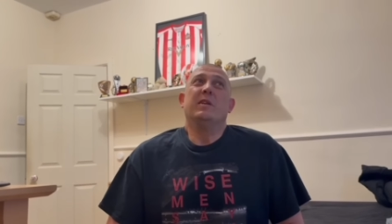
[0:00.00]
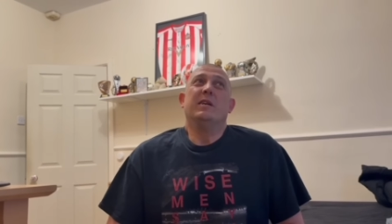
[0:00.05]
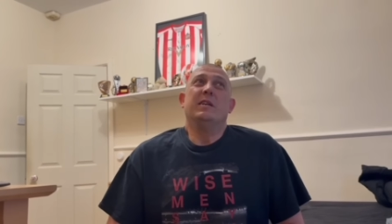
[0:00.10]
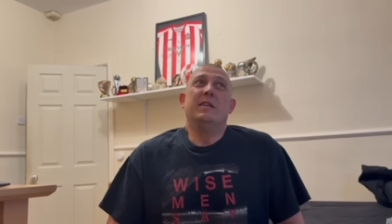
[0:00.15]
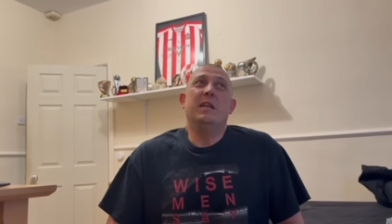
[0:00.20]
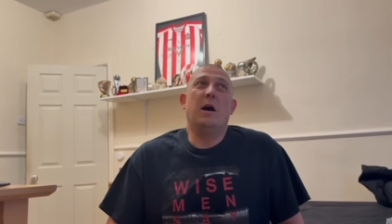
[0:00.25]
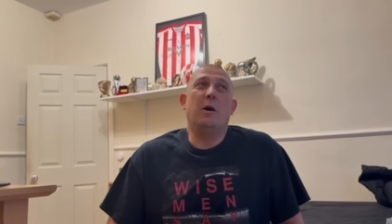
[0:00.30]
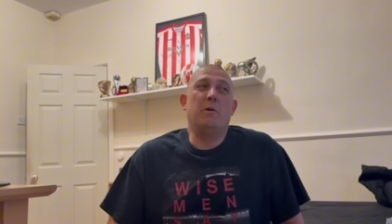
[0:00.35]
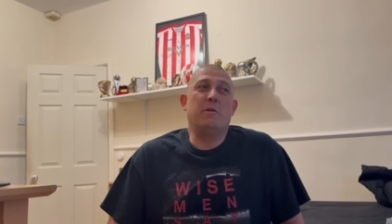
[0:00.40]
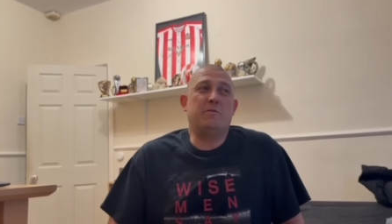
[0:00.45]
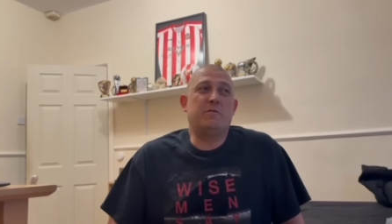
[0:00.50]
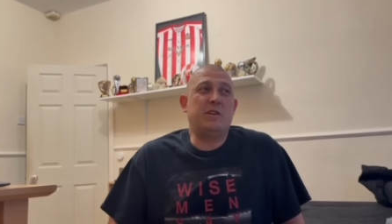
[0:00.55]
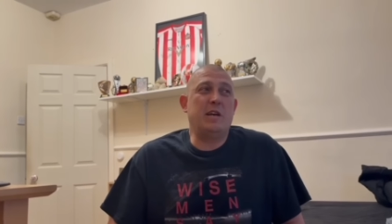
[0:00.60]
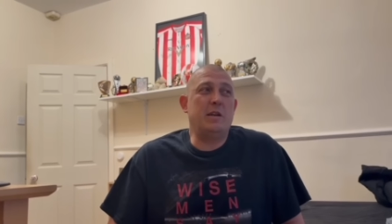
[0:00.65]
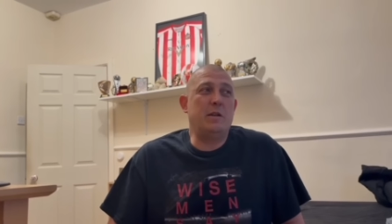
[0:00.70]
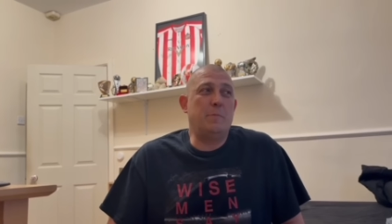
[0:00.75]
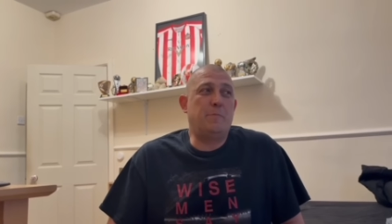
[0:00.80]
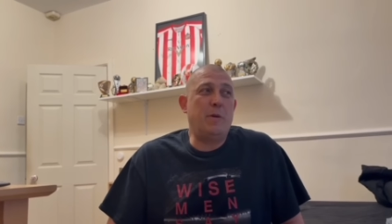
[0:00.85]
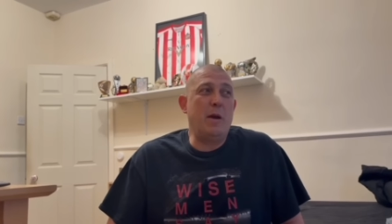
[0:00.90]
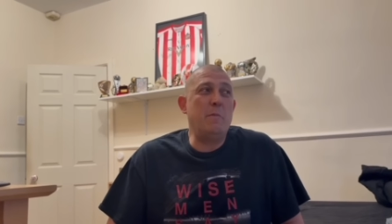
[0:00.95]
Now, I'd say
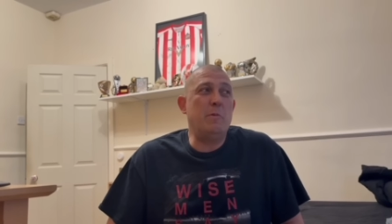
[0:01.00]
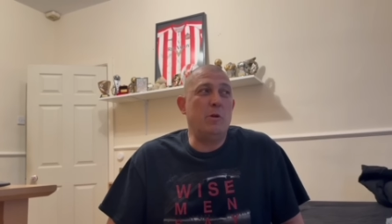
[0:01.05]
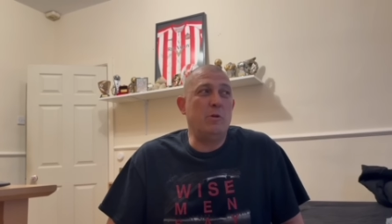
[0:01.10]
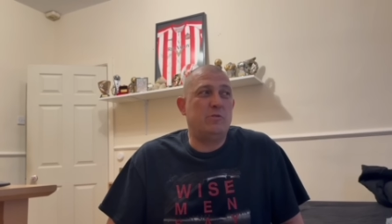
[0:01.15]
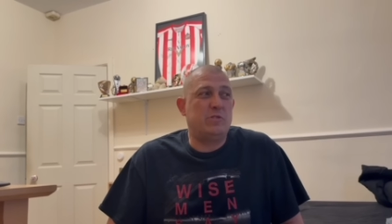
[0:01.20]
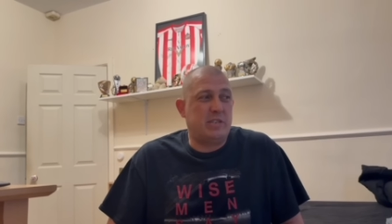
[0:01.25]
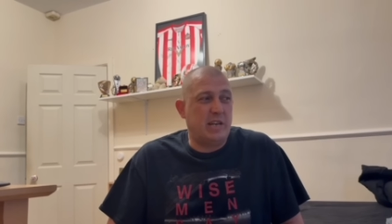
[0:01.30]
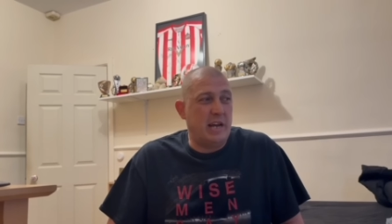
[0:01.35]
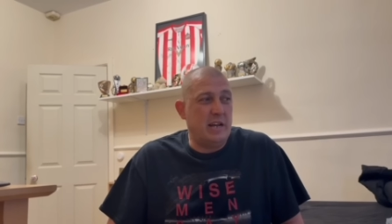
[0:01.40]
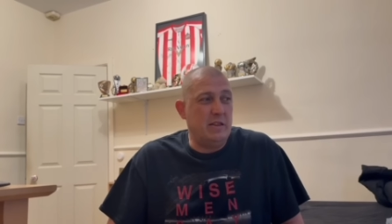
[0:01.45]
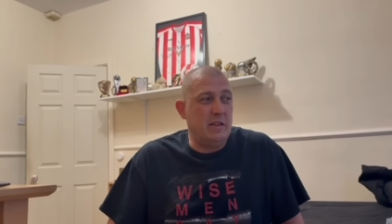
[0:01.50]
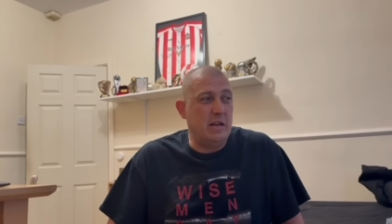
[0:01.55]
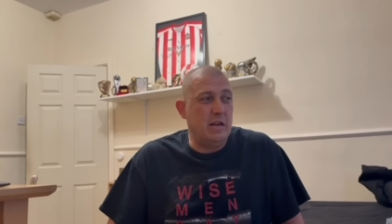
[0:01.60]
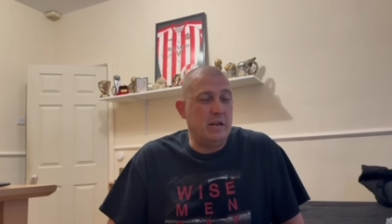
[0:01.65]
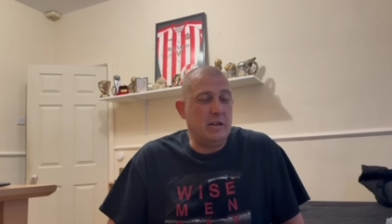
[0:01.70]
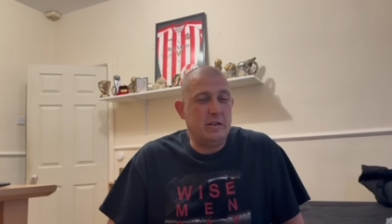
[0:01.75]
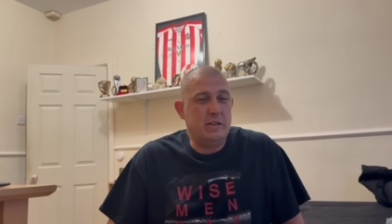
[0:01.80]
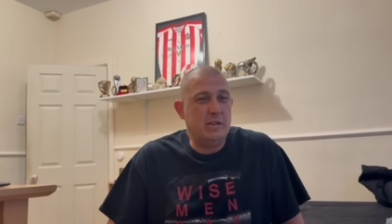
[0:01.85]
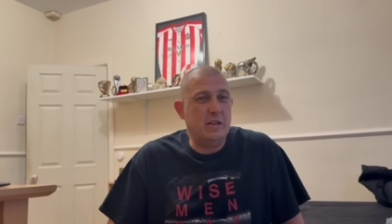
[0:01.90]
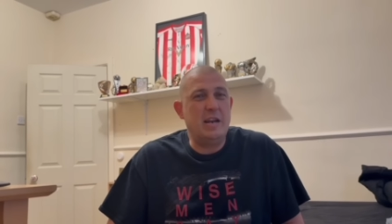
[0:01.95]
the people who've seen
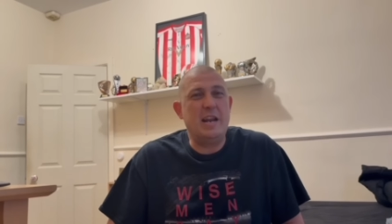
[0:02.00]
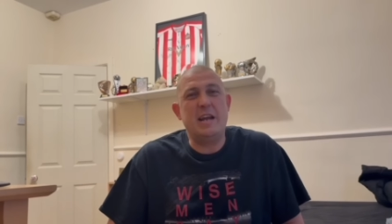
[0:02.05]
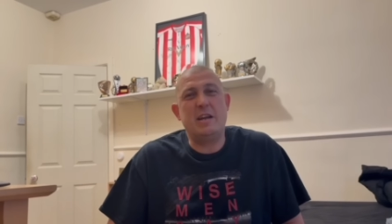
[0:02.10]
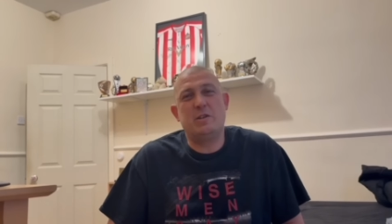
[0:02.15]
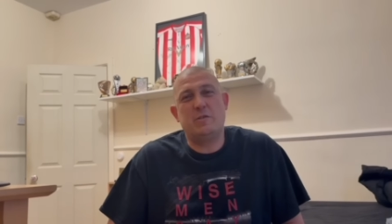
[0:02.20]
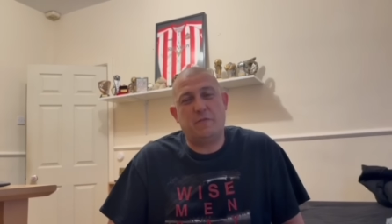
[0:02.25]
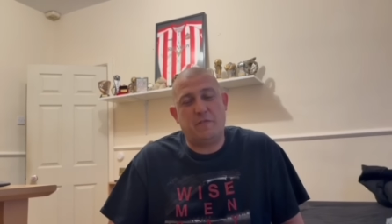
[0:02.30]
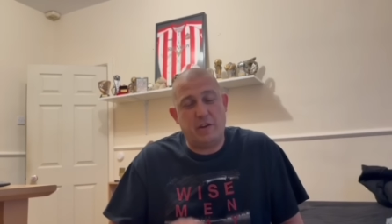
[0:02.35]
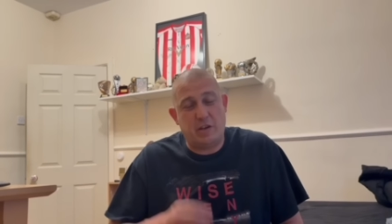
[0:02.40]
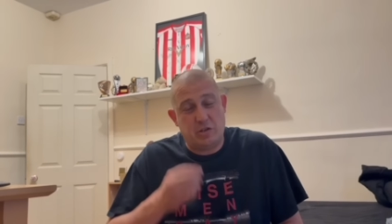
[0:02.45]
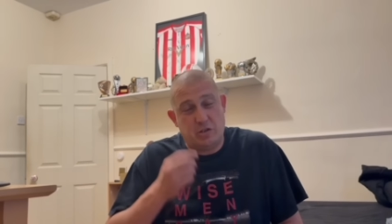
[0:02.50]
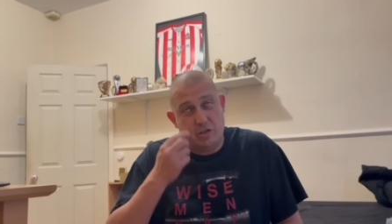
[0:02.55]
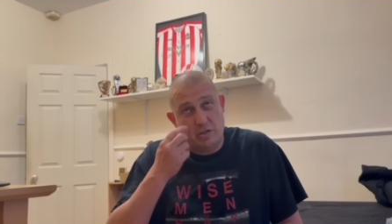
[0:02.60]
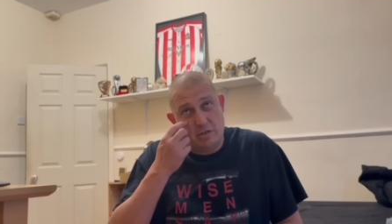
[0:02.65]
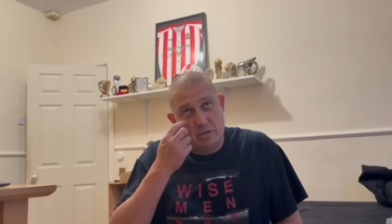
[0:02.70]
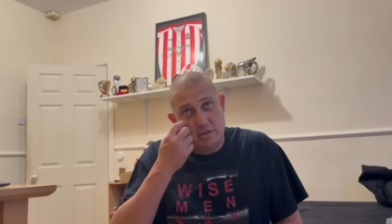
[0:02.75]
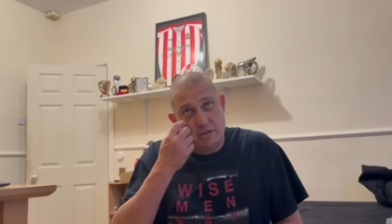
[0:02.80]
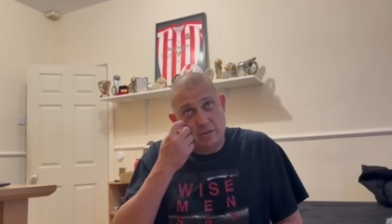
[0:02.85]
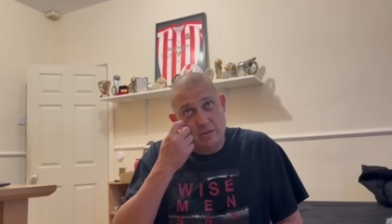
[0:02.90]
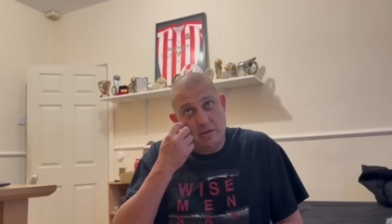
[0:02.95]
the leaked
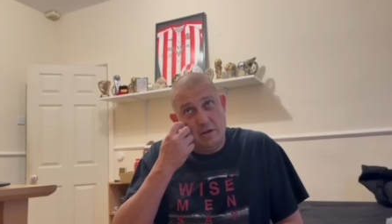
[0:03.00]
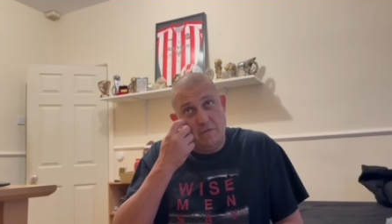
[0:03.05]
fixtures